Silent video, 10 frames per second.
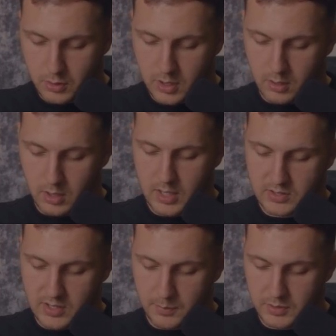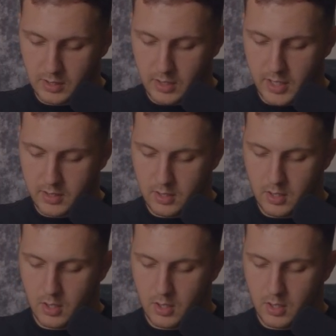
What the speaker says: you can get something like